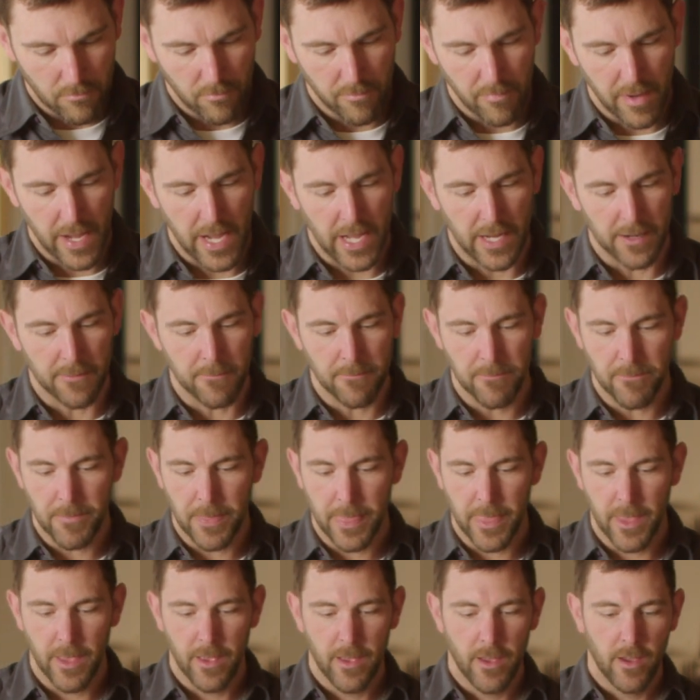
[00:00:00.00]
Man,
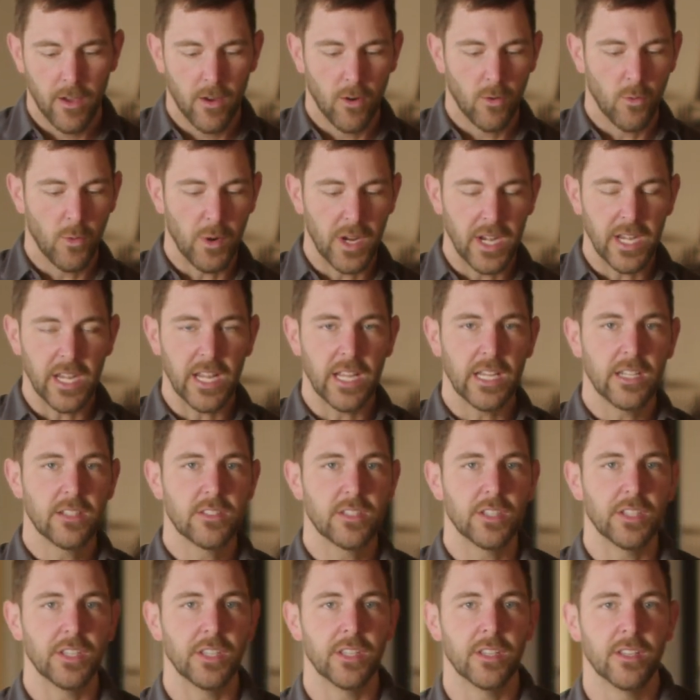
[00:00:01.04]
we need
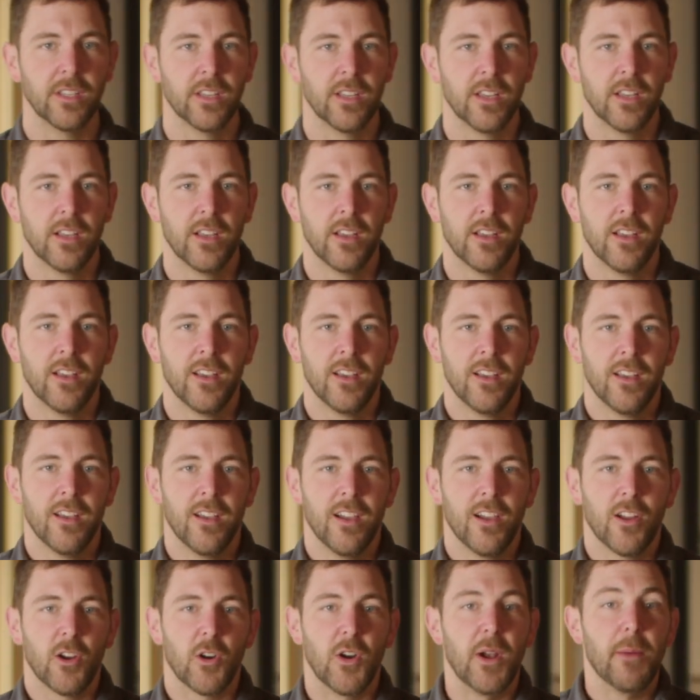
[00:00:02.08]
to
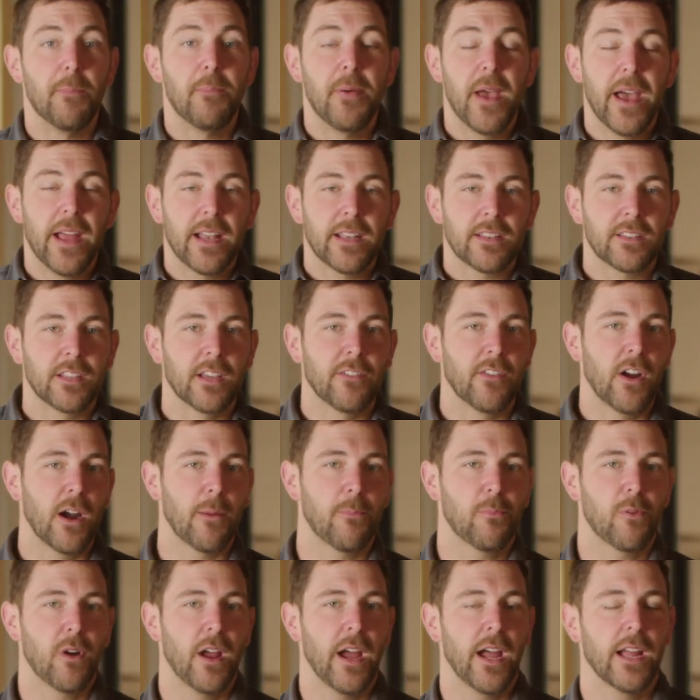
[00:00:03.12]
repent of our
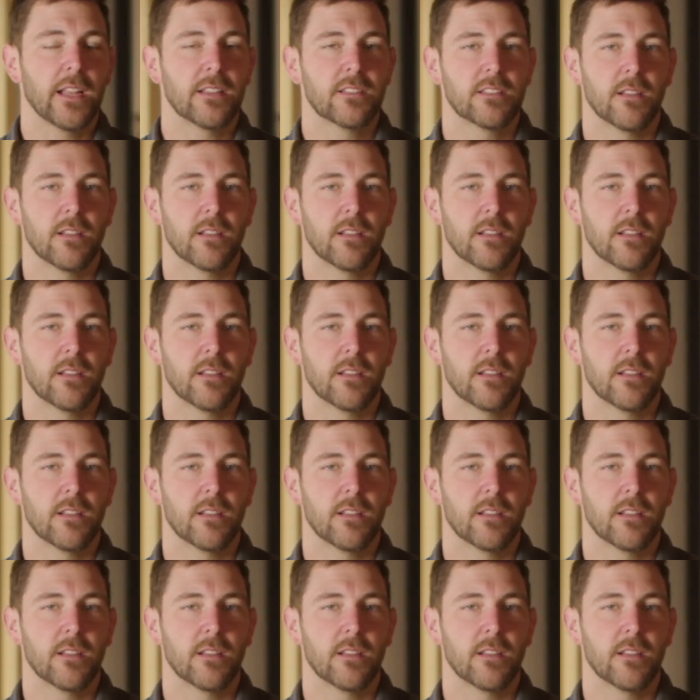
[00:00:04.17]
pride